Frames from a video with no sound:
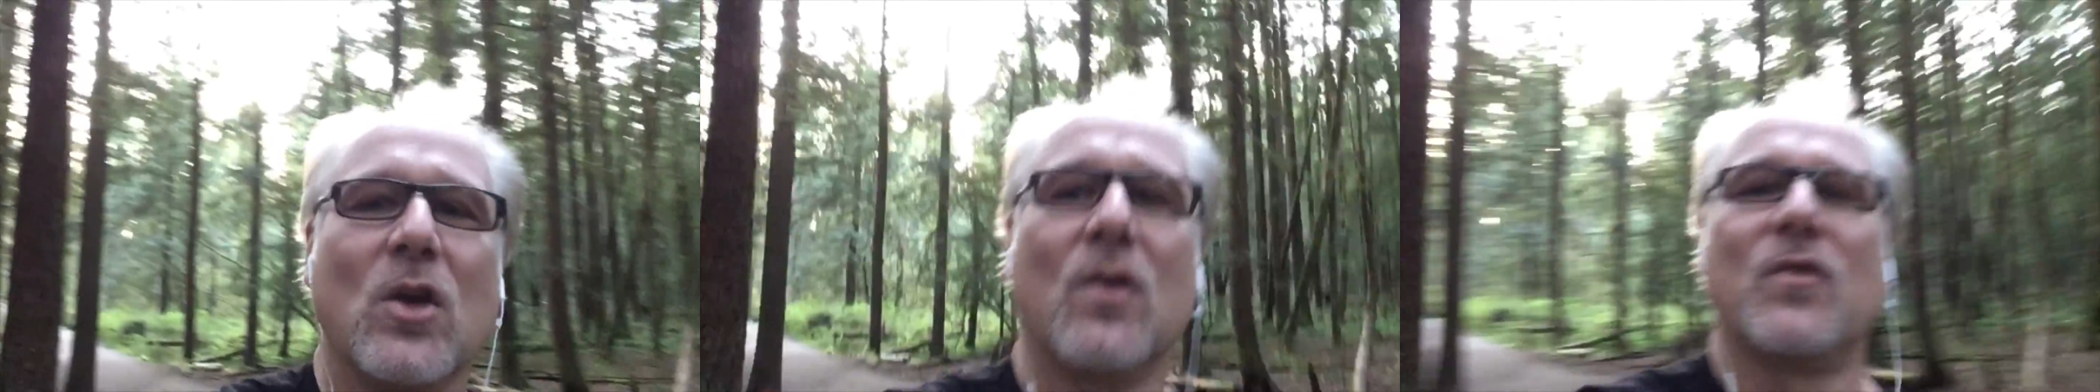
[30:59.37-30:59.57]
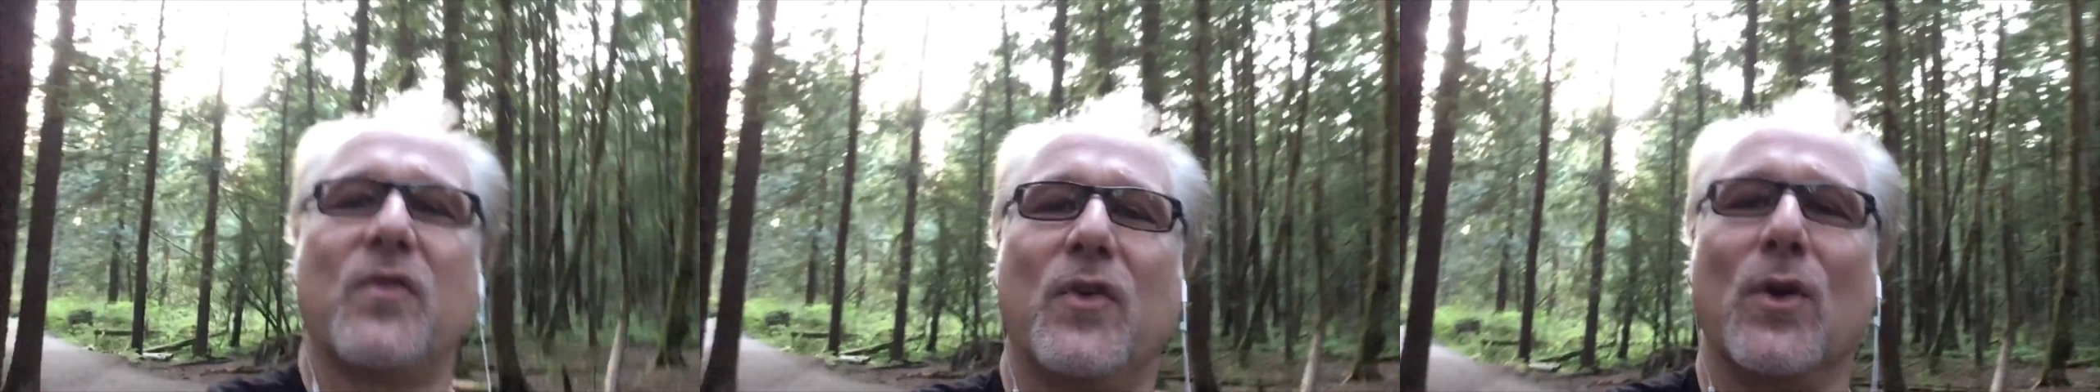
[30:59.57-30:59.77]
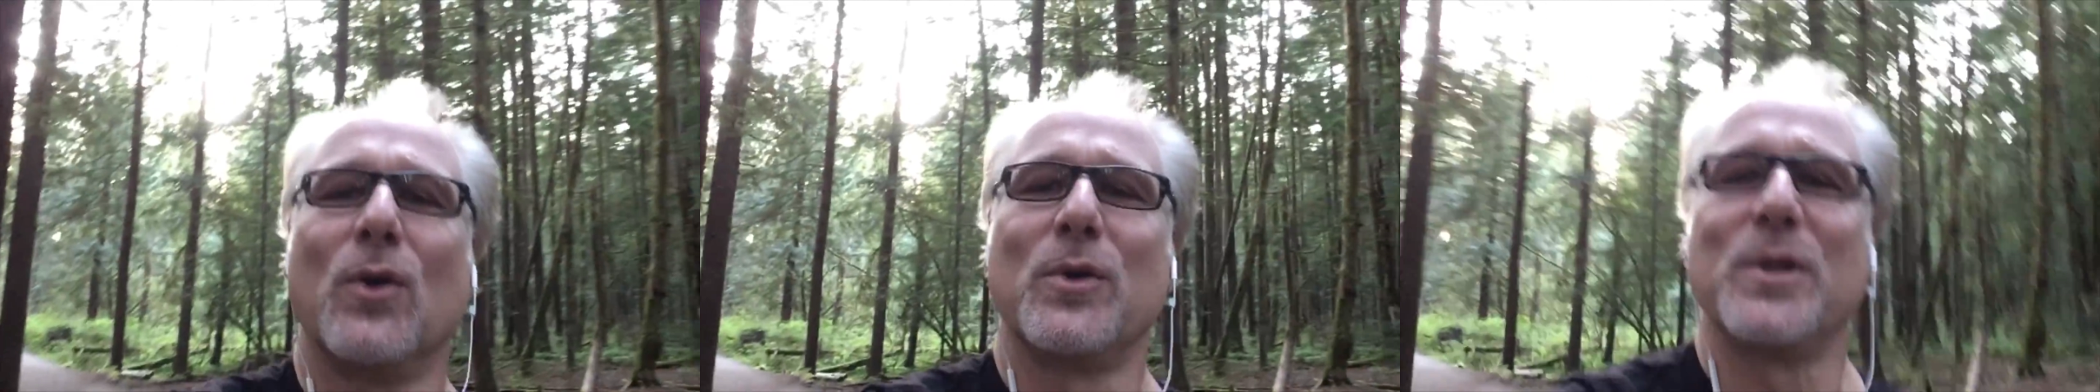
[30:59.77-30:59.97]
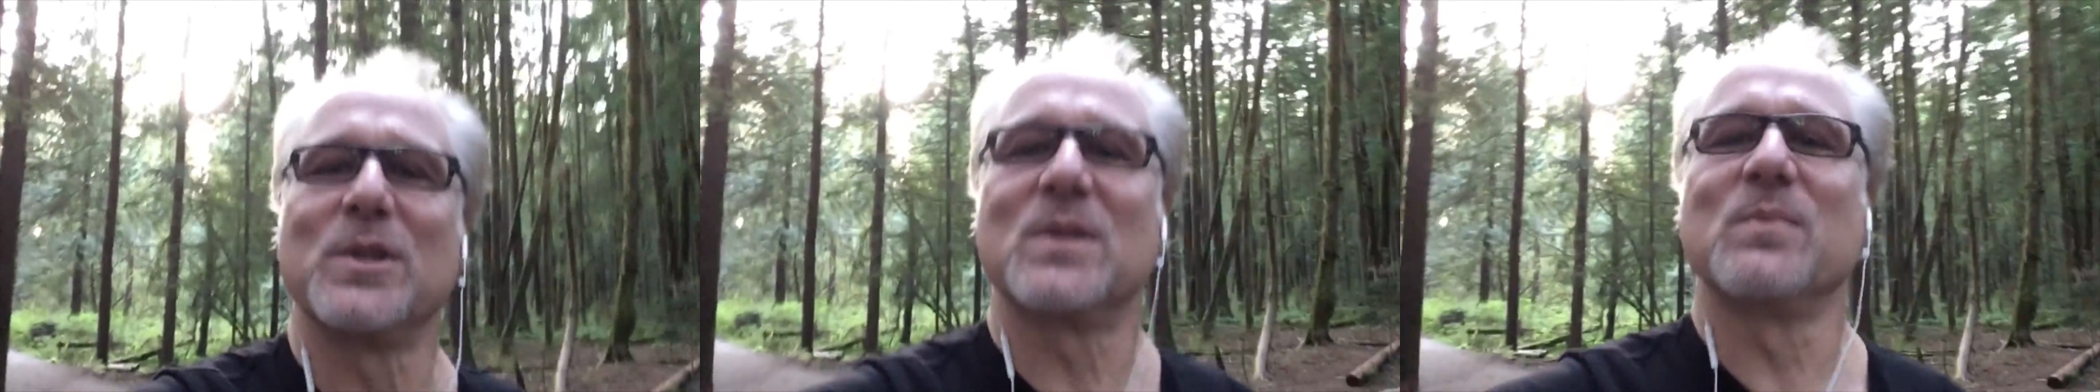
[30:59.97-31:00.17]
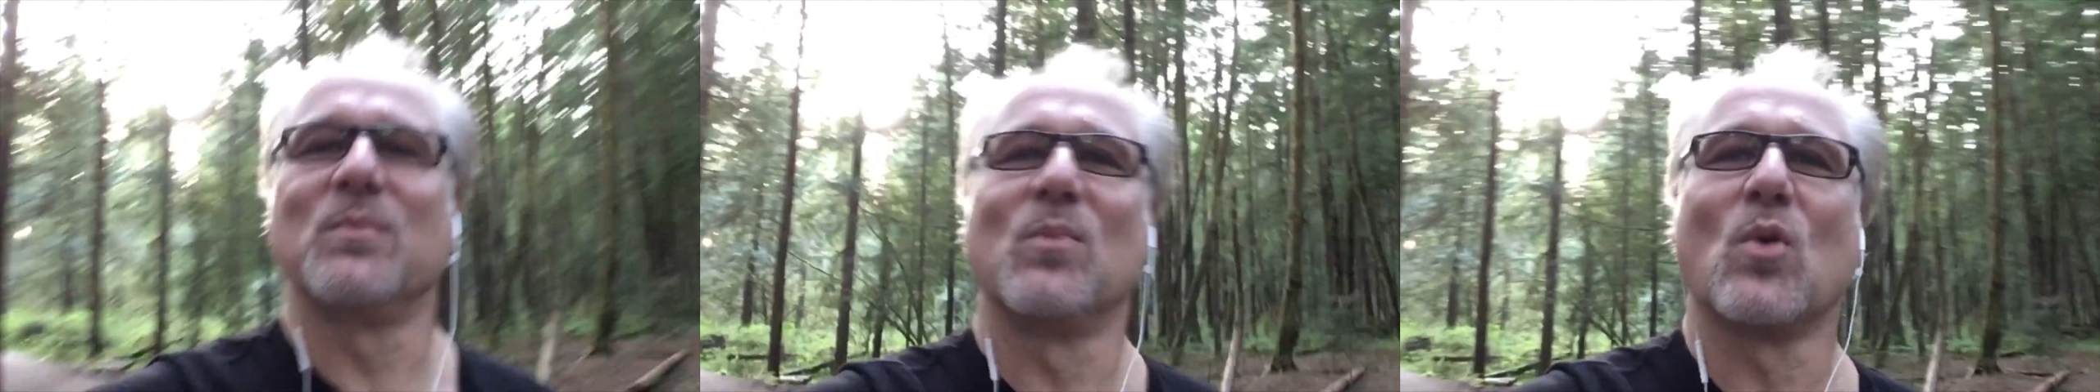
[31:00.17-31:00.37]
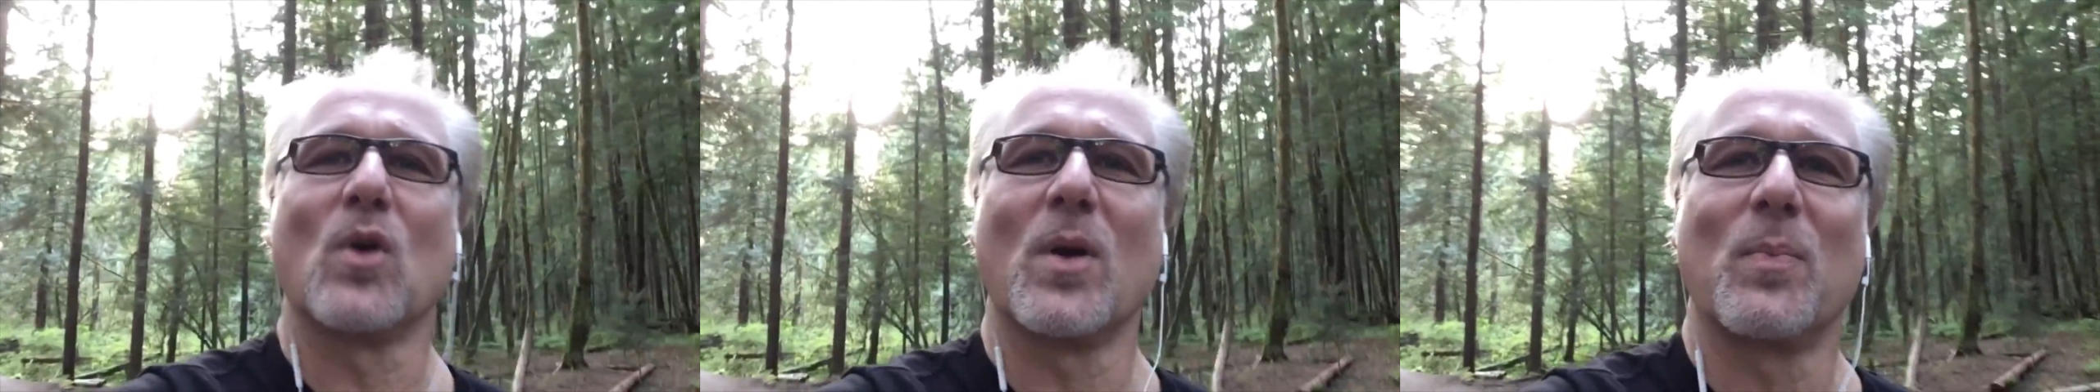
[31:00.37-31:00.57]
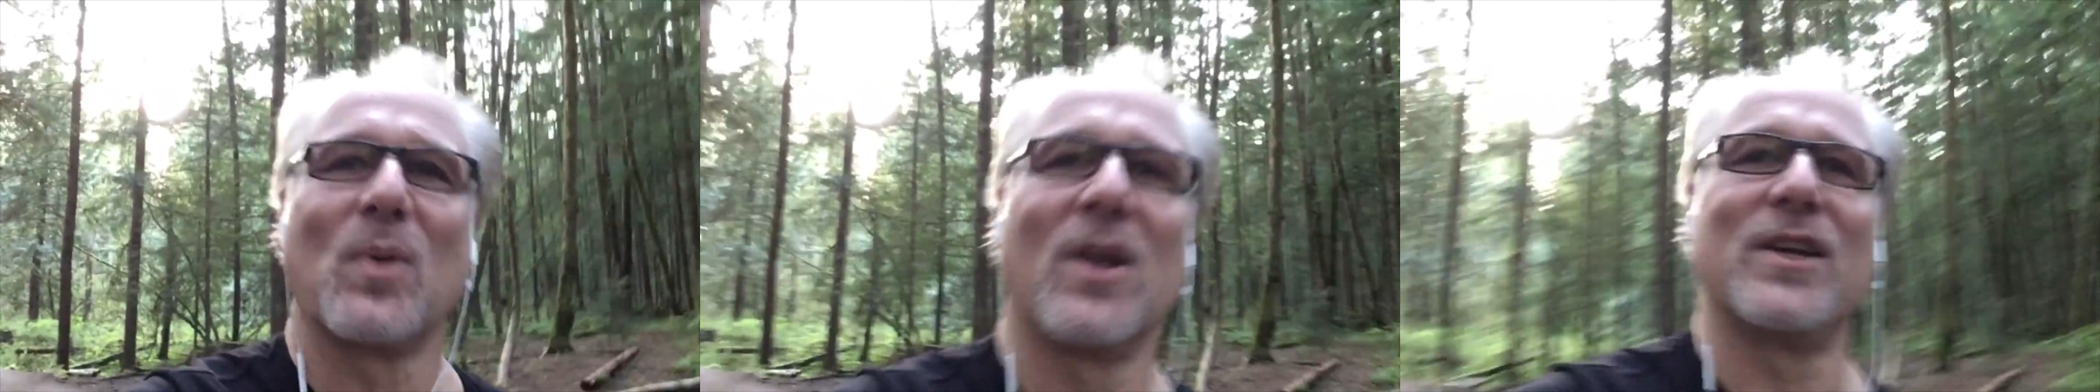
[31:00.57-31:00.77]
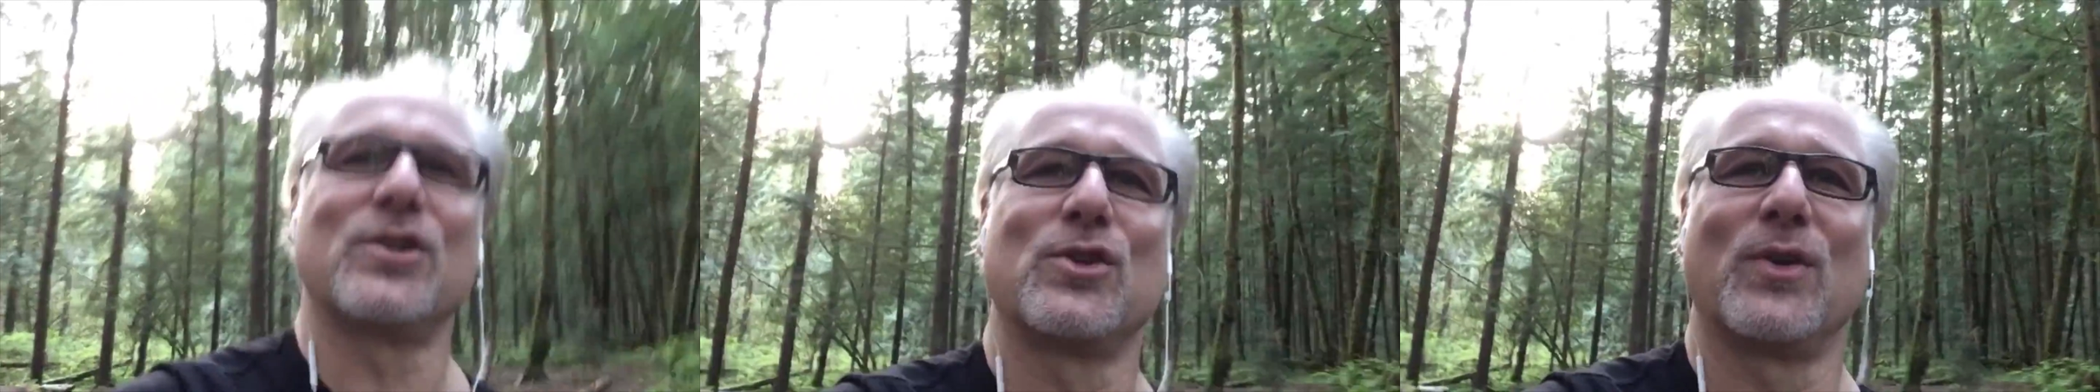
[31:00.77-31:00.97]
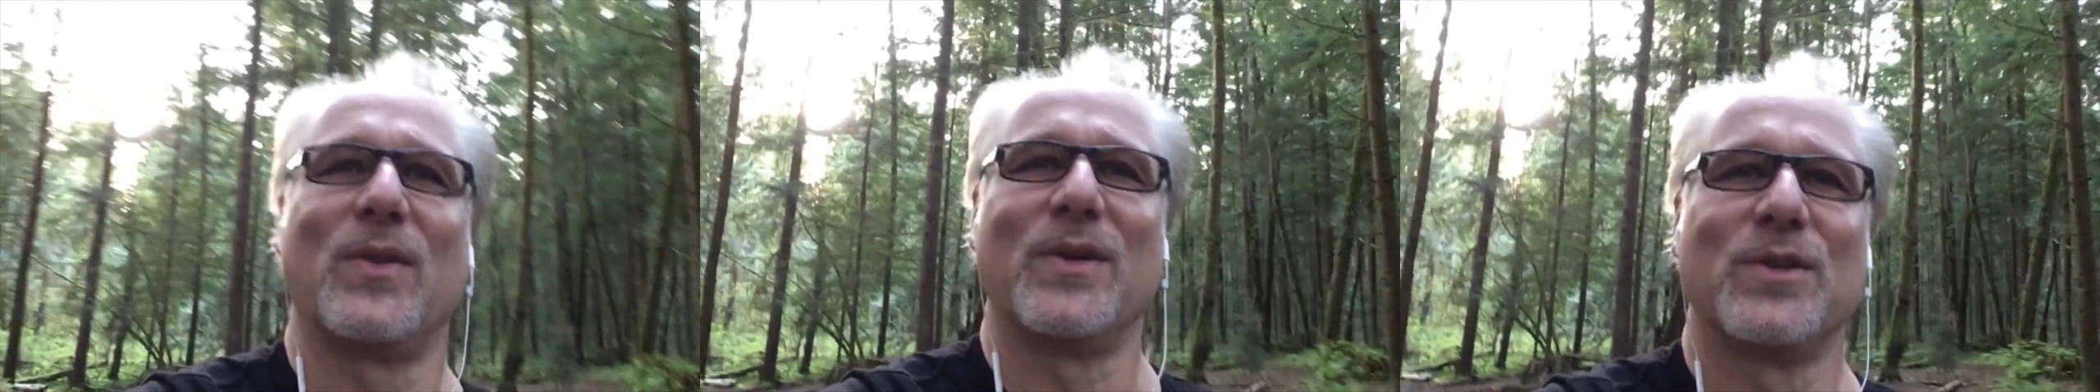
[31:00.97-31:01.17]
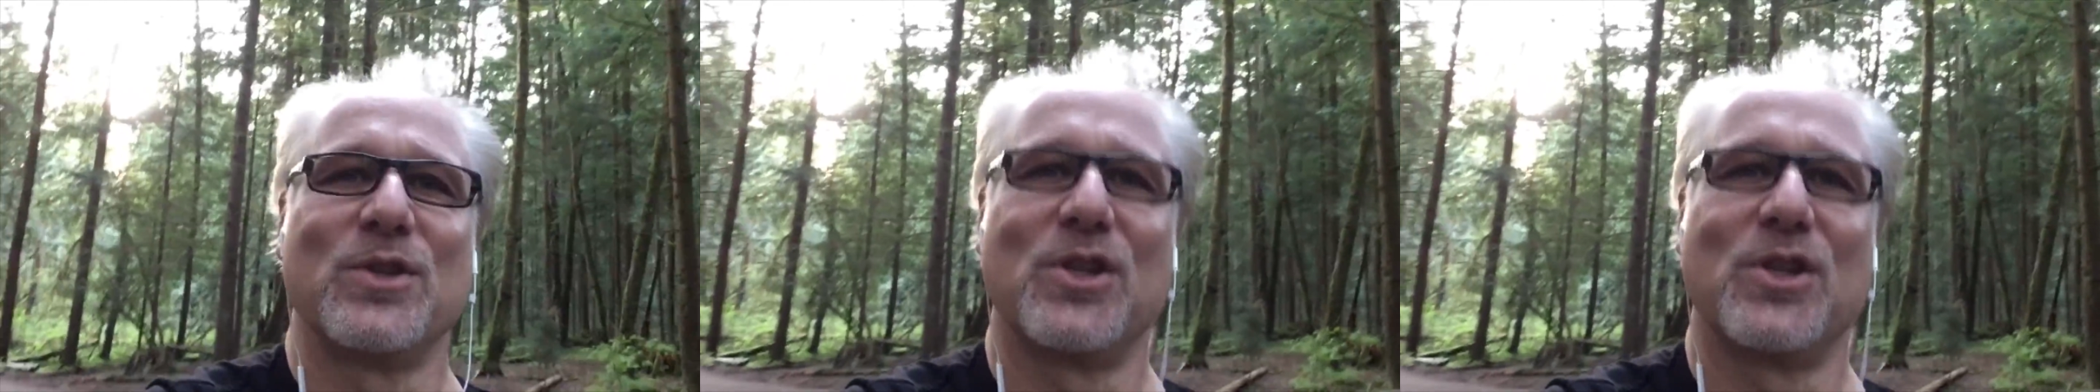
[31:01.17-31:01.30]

food is more pleasure than